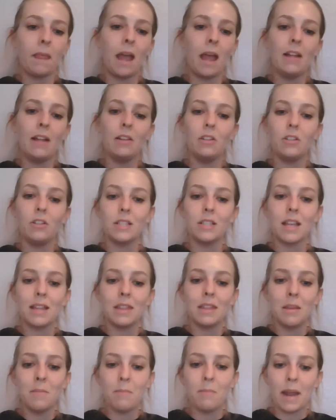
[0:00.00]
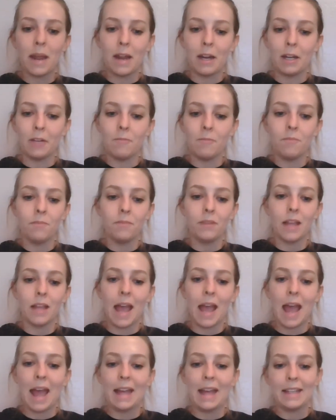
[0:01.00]
I looked at the bear,
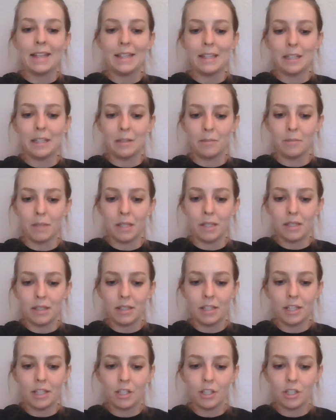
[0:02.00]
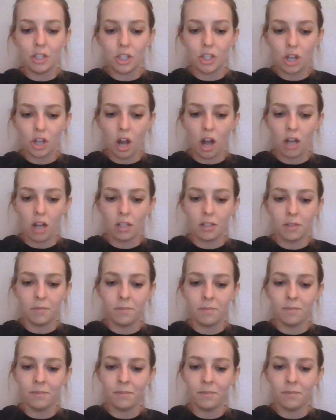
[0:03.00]
at him, in shock.